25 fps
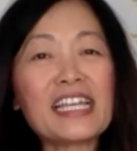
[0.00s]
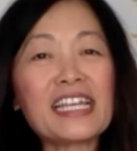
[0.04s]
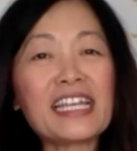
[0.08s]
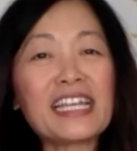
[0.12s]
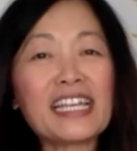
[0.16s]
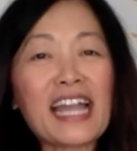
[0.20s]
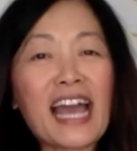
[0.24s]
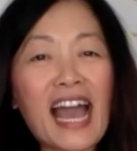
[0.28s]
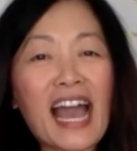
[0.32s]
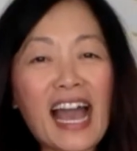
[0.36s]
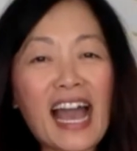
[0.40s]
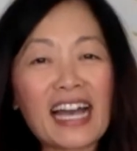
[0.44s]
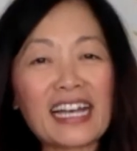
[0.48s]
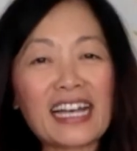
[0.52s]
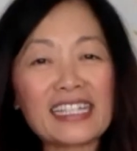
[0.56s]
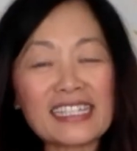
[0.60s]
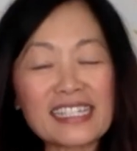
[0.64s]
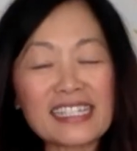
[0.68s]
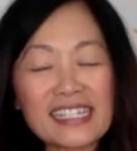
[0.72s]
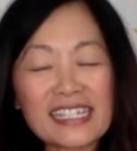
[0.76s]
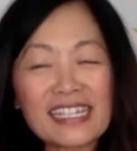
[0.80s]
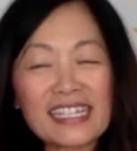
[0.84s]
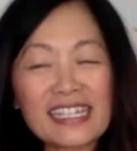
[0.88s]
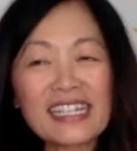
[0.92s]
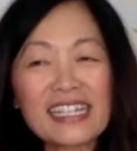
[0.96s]
it
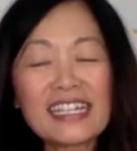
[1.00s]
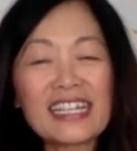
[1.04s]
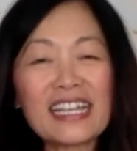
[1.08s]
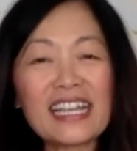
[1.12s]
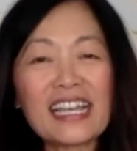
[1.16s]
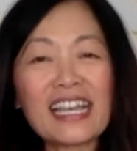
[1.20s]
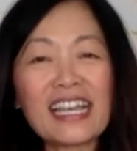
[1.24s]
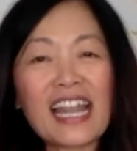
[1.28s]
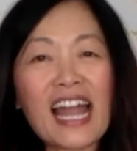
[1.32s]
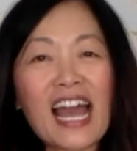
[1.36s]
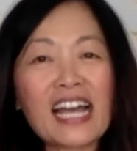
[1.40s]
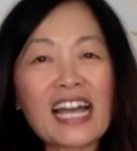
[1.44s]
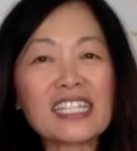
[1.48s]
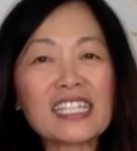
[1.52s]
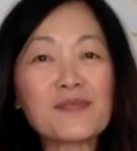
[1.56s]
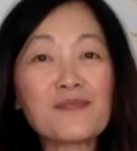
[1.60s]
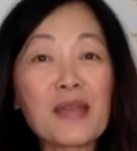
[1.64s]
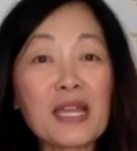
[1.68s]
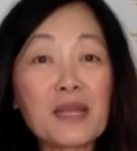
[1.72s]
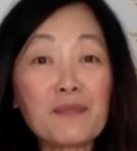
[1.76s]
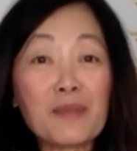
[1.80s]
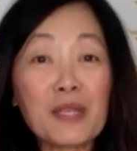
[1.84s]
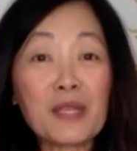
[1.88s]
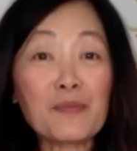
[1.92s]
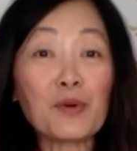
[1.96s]
has
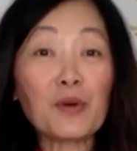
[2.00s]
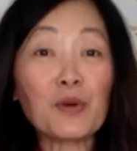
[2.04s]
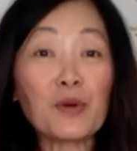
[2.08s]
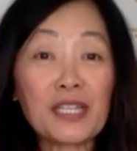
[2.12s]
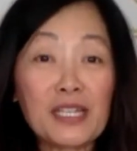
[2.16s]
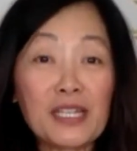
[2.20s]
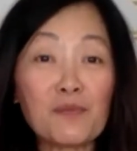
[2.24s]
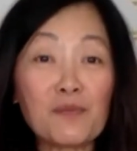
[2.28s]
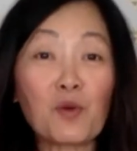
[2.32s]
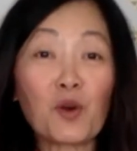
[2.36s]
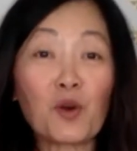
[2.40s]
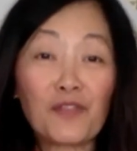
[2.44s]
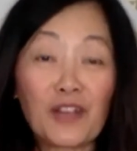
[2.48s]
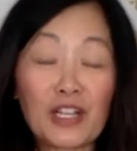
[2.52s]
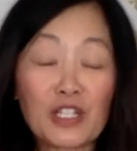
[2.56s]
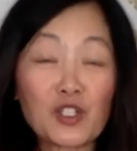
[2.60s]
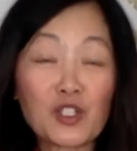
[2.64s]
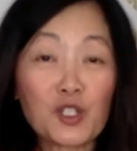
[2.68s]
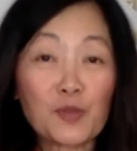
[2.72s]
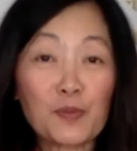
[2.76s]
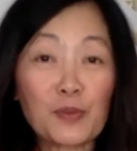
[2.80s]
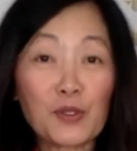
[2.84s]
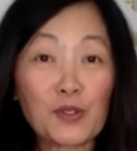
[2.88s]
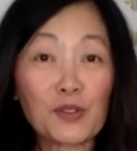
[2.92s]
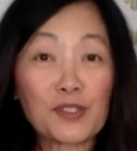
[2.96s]
made people eat more
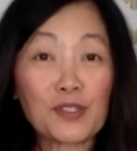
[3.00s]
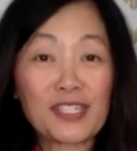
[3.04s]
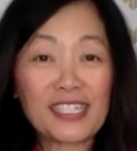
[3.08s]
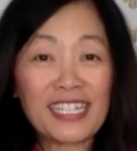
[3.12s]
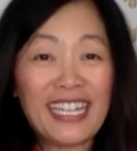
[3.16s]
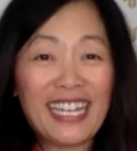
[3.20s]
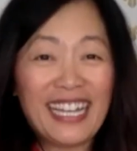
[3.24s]
vegetables.